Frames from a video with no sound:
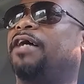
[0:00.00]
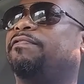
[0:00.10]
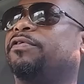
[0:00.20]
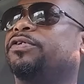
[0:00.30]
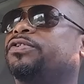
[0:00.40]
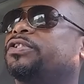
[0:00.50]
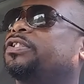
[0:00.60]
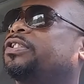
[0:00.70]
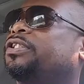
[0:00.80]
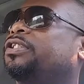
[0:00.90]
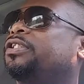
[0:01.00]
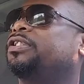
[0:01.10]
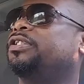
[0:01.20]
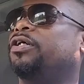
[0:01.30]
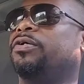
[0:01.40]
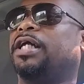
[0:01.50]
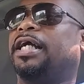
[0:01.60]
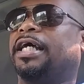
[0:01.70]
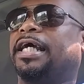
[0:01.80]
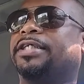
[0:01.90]
at first. You know, a
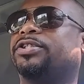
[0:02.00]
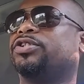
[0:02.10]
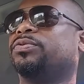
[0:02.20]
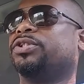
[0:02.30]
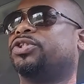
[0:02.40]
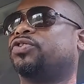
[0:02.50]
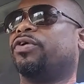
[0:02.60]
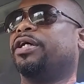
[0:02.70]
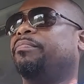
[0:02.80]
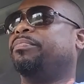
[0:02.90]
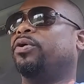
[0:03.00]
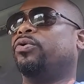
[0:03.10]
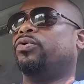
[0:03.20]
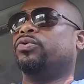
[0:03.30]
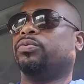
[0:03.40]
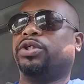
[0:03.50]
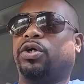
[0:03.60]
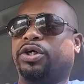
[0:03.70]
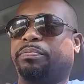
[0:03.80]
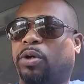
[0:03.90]
lot of answers was just straight and bold with
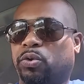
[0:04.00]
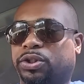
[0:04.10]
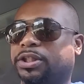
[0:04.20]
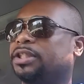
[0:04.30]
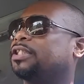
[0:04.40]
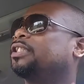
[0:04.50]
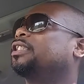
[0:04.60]
no emotions.